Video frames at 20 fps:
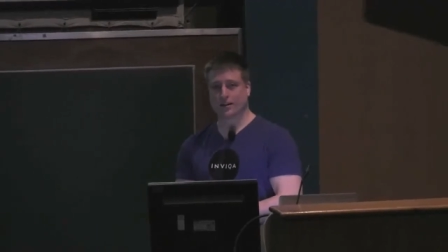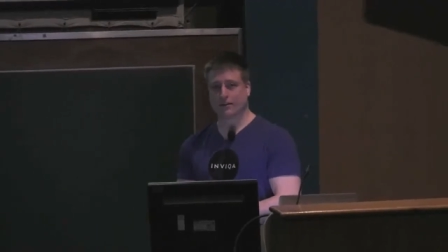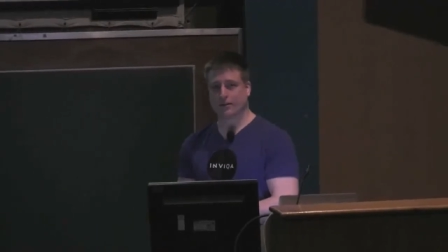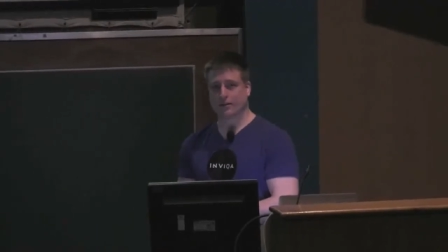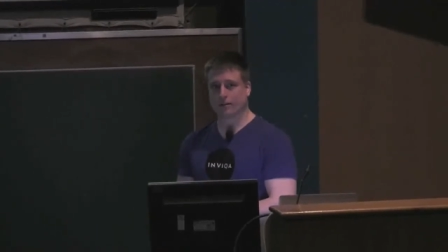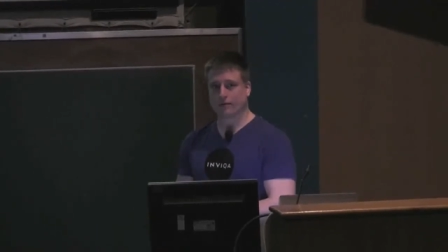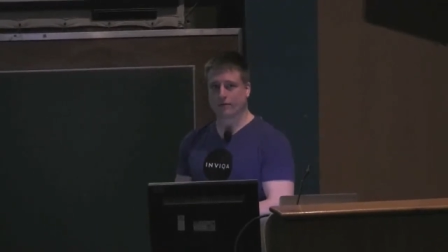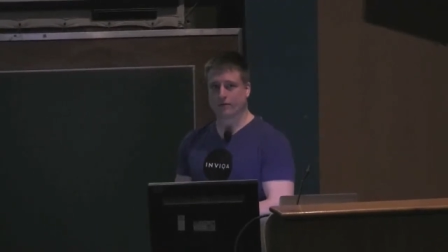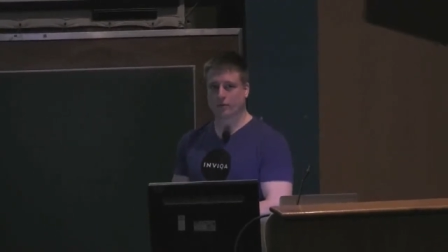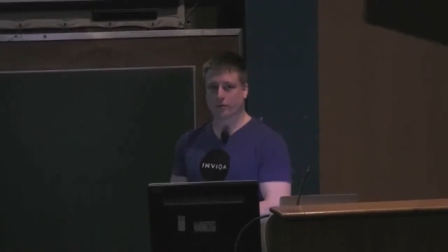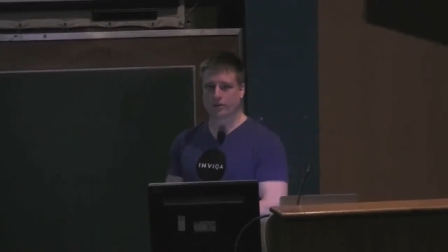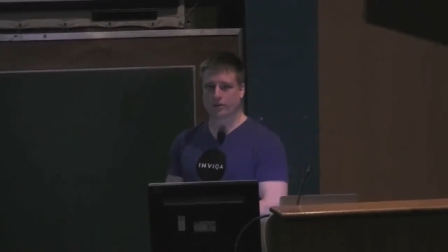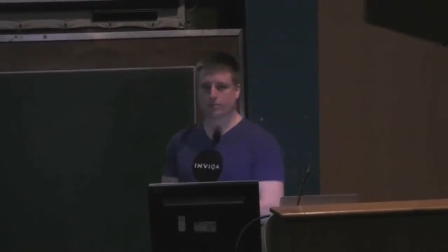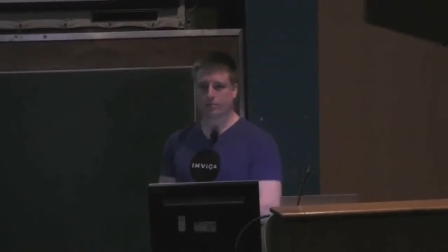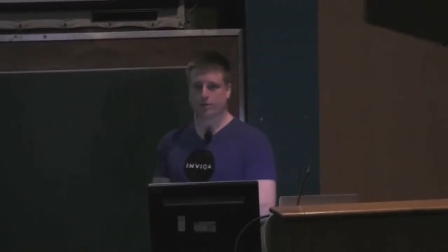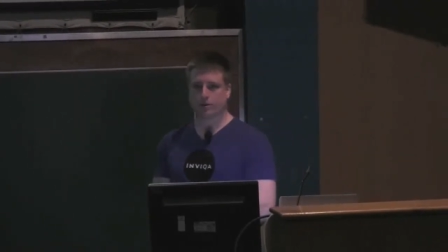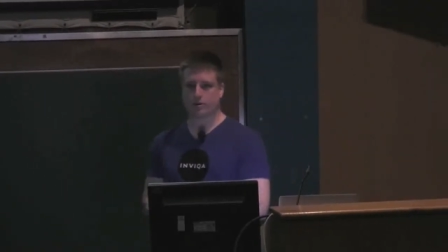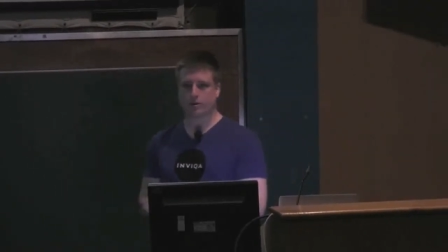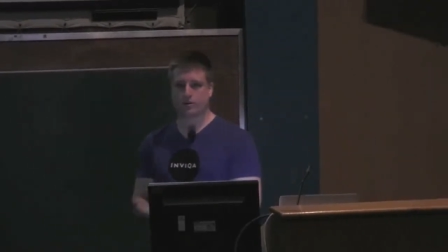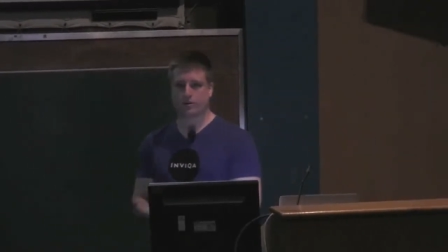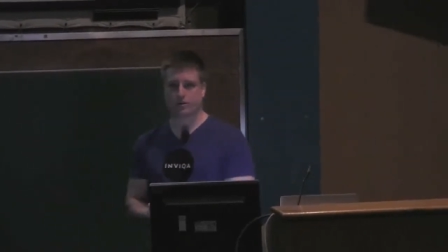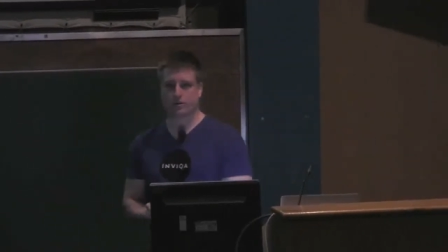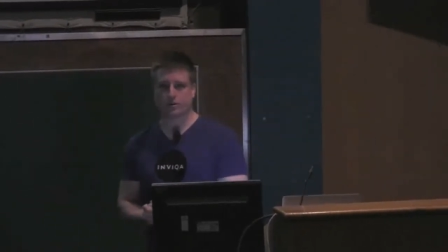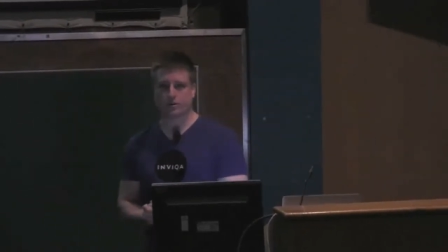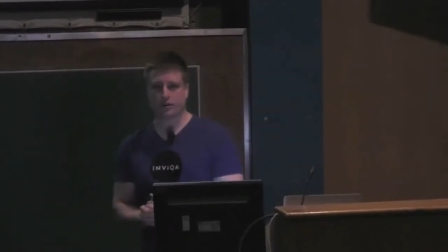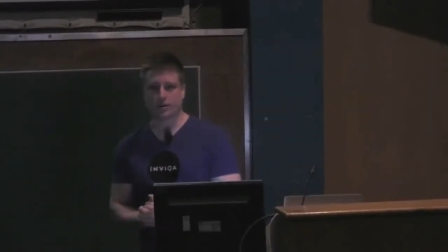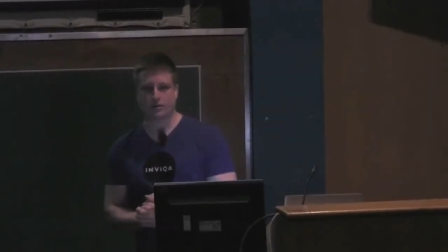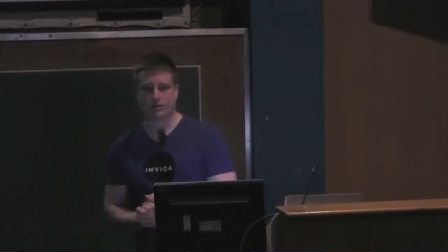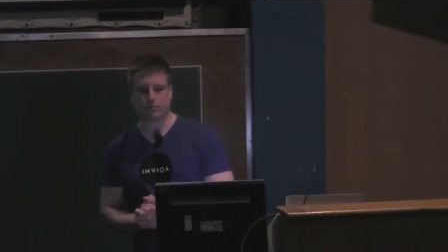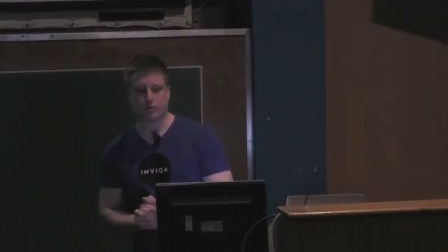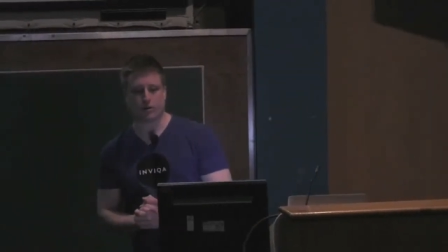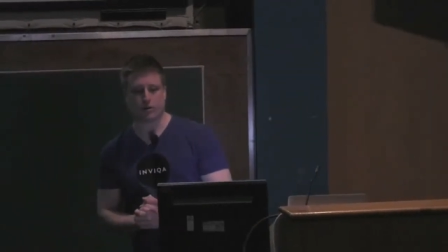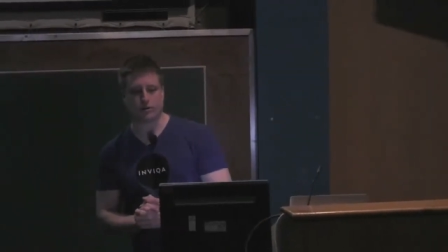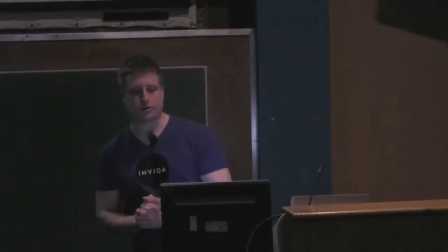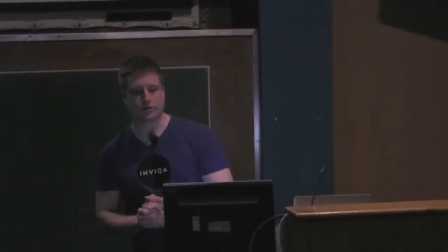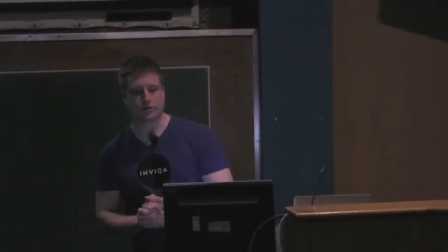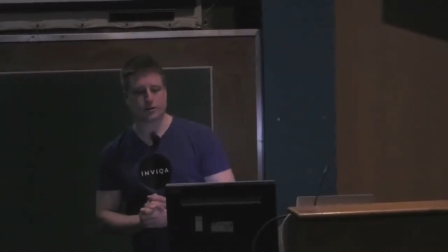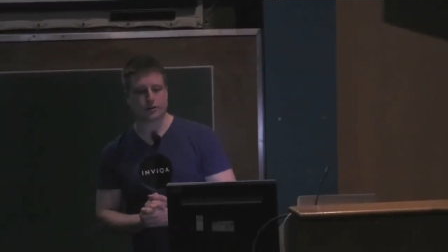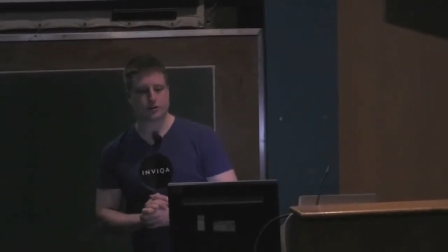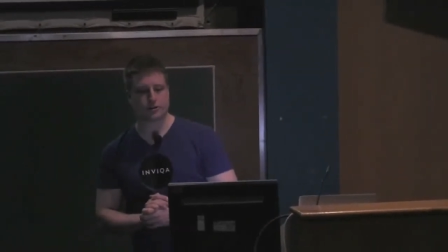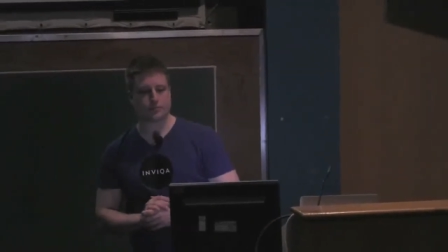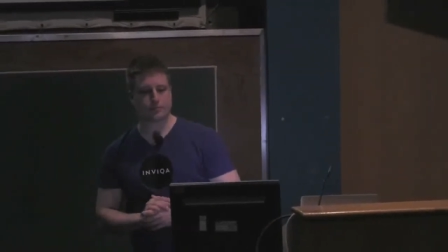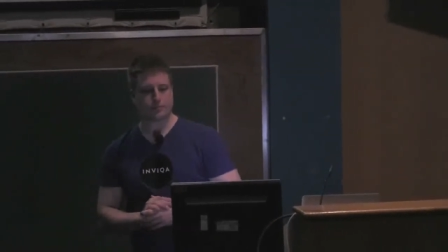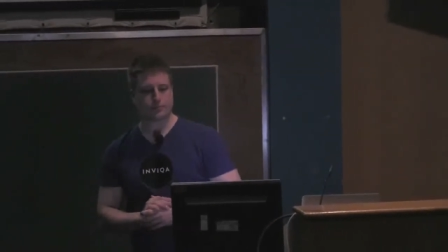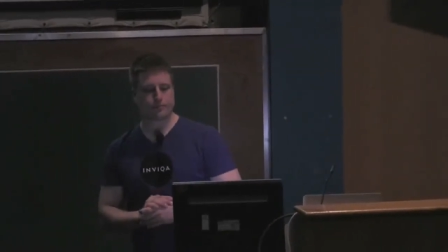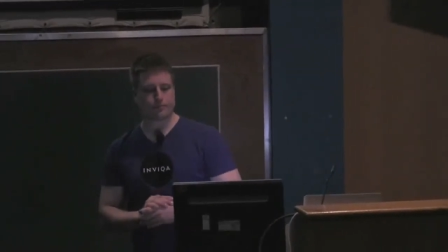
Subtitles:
having force pushed this branch,